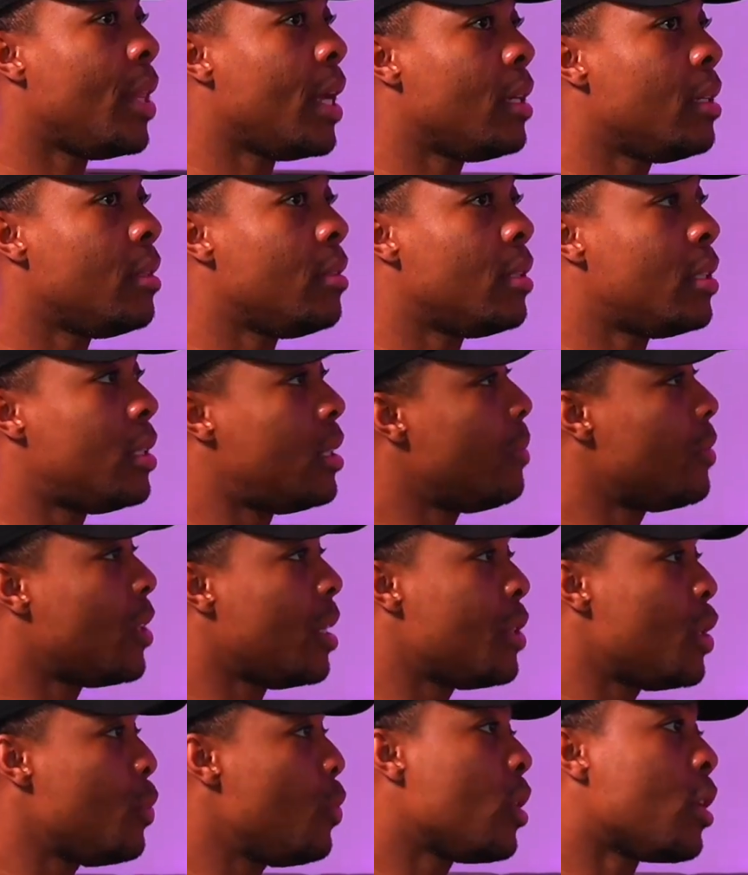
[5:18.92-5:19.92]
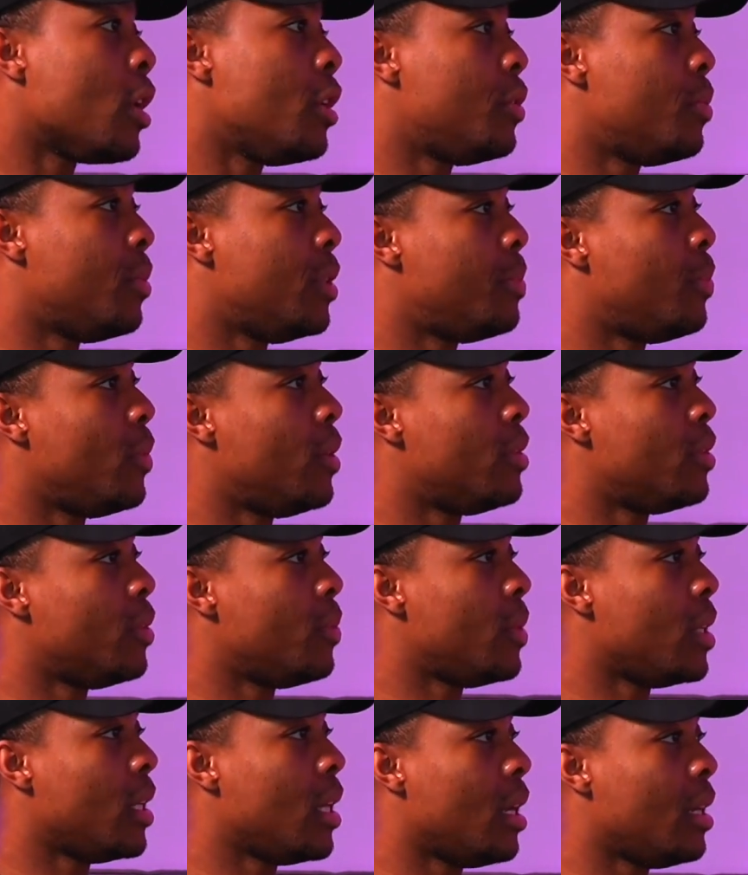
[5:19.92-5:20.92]
But then sometimes he would go to his boys on the
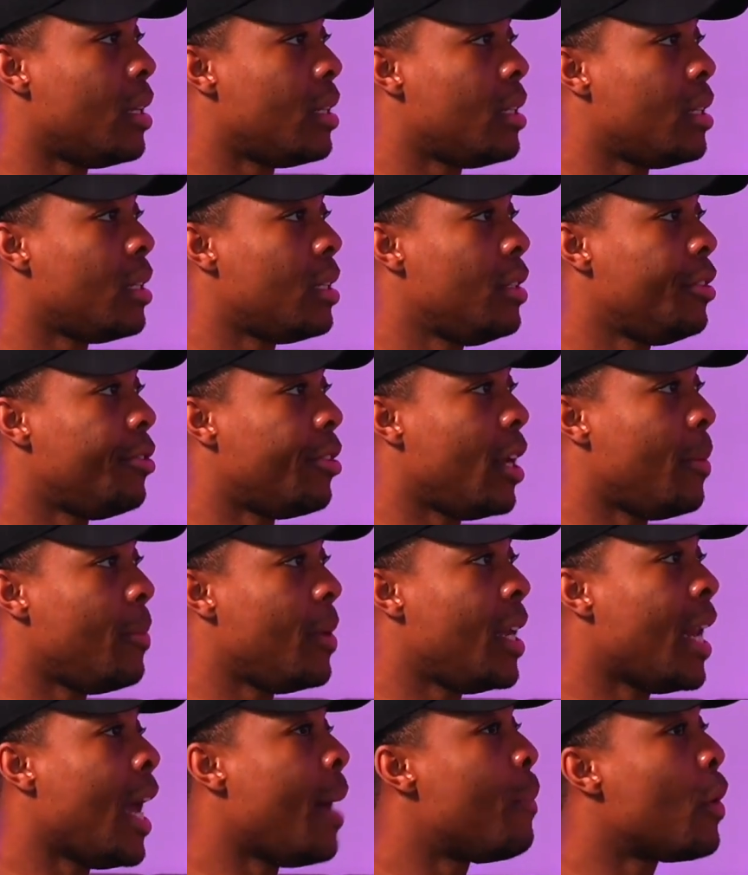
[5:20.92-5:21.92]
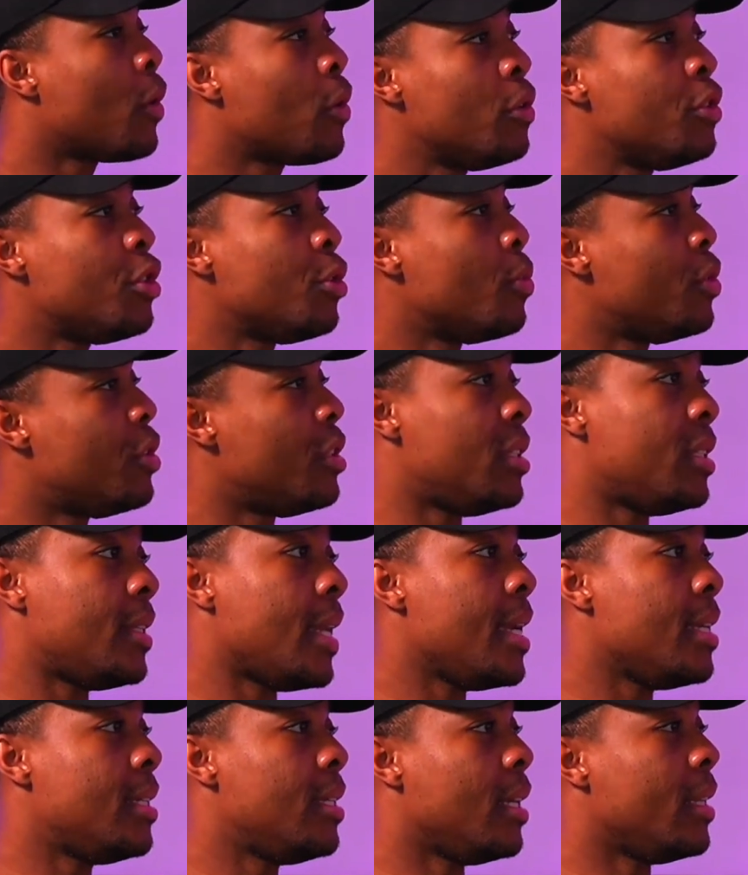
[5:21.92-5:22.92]
weekend. Mm-hmm. Do you know what I mean? And because you were just
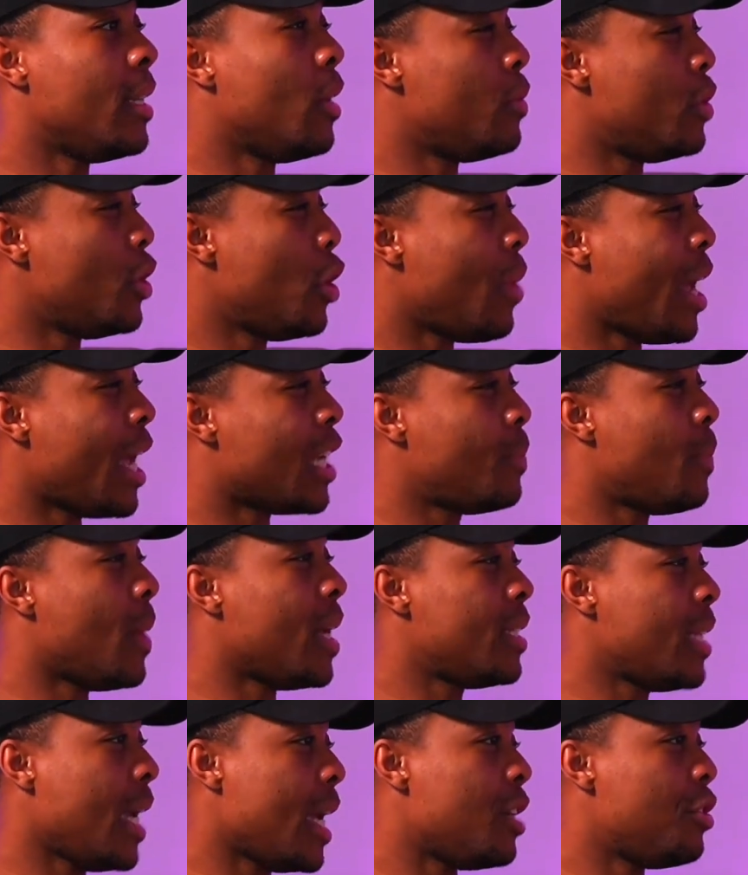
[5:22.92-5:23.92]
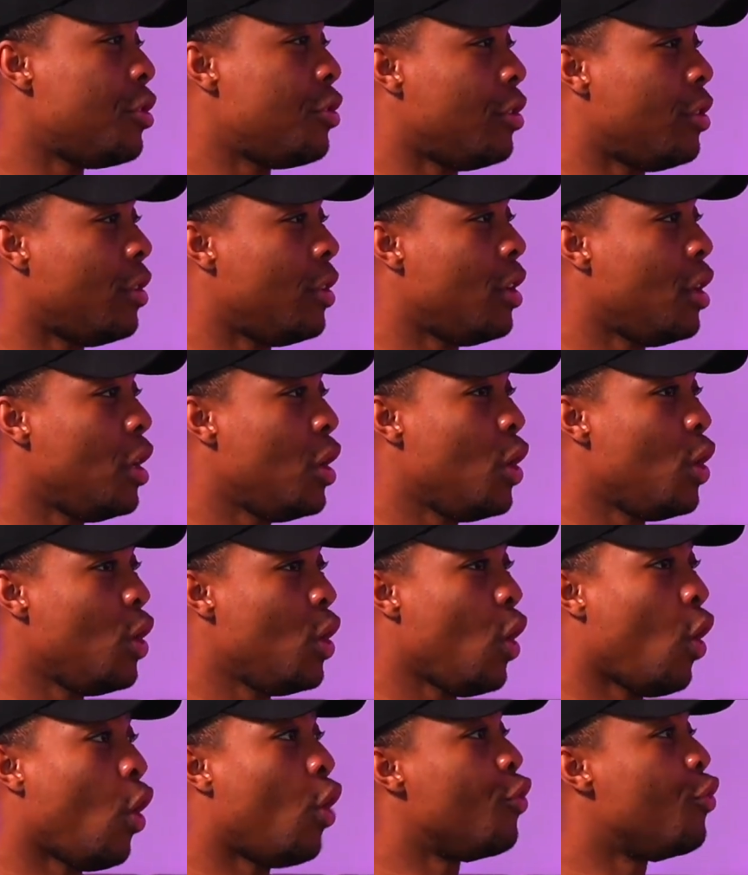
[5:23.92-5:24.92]
dating, there was no expectation yeah.
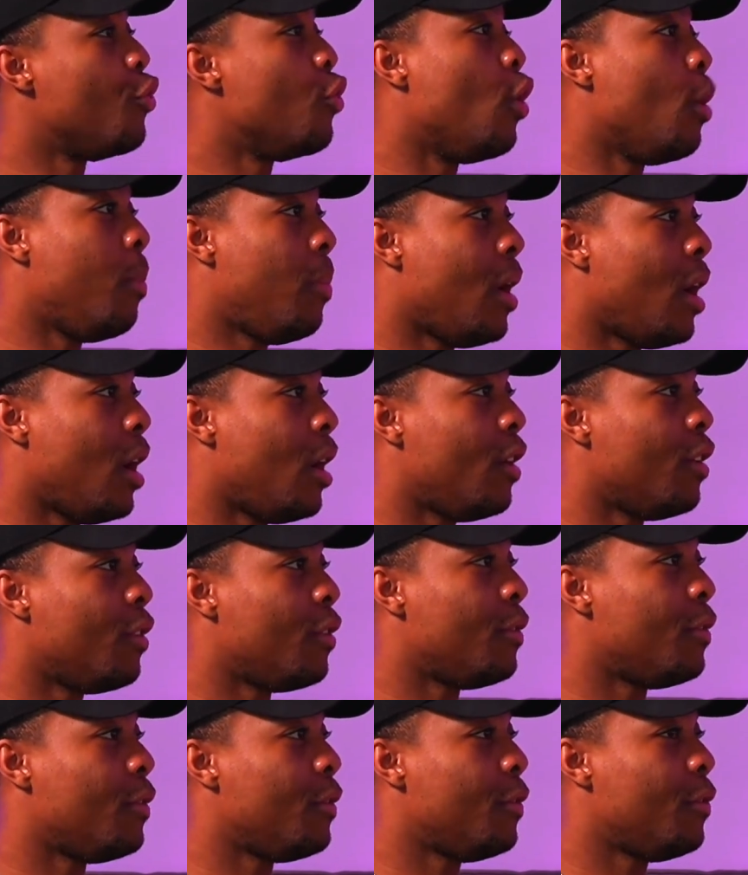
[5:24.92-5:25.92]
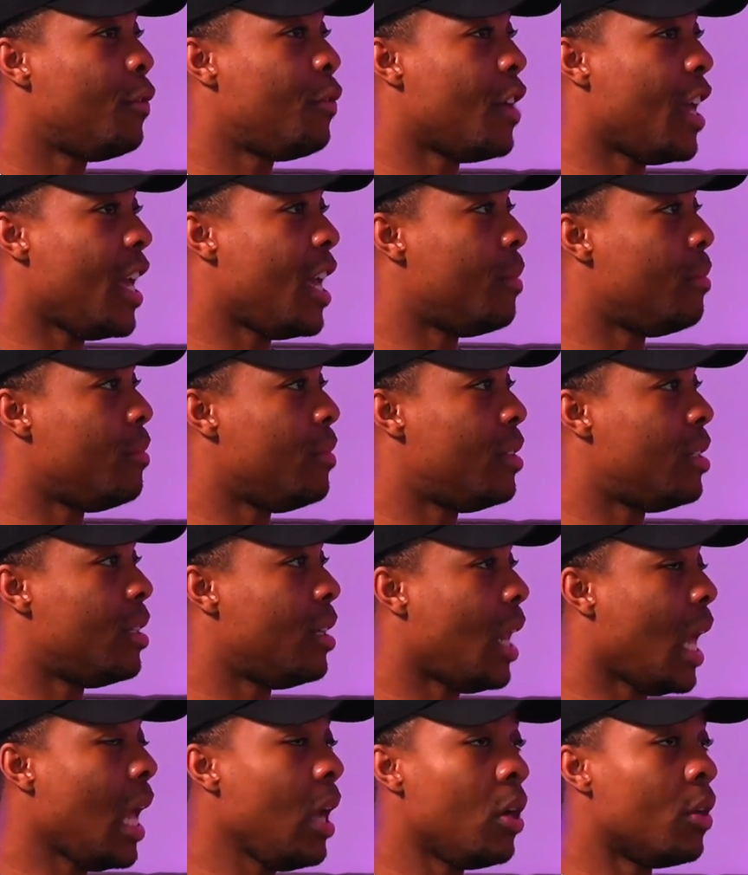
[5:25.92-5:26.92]
on your part for him
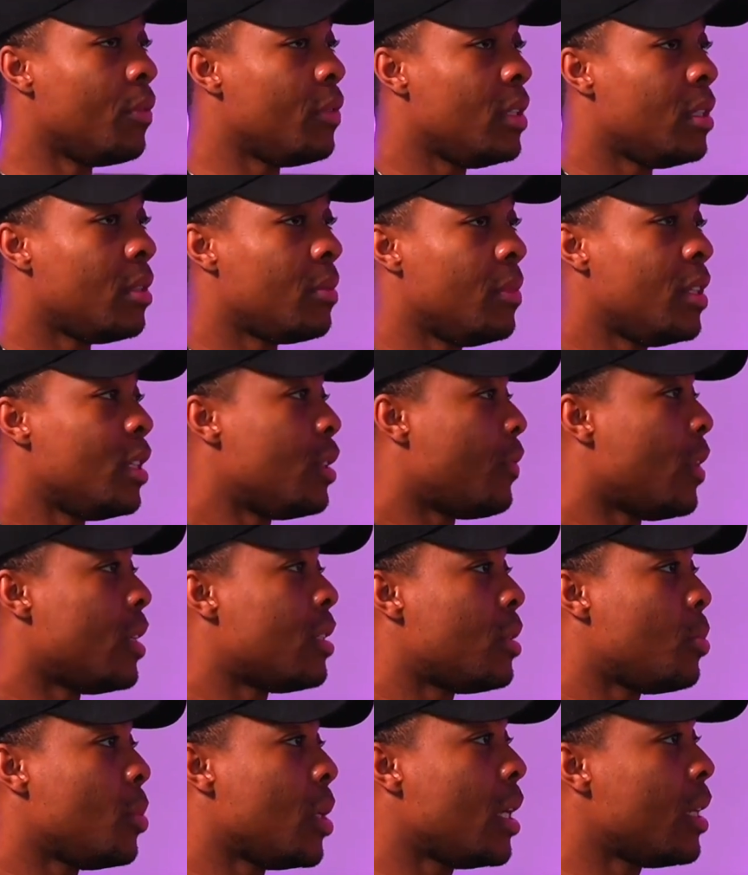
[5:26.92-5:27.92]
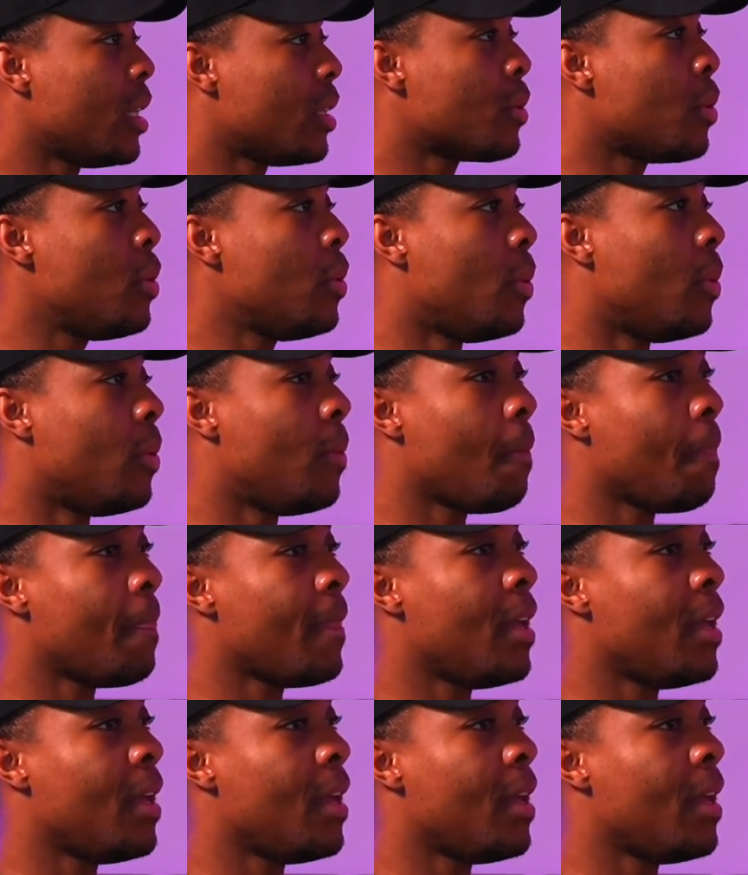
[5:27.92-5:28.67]
to like, oh, if he's with his friends this weekend, that's mm-hmm. cool.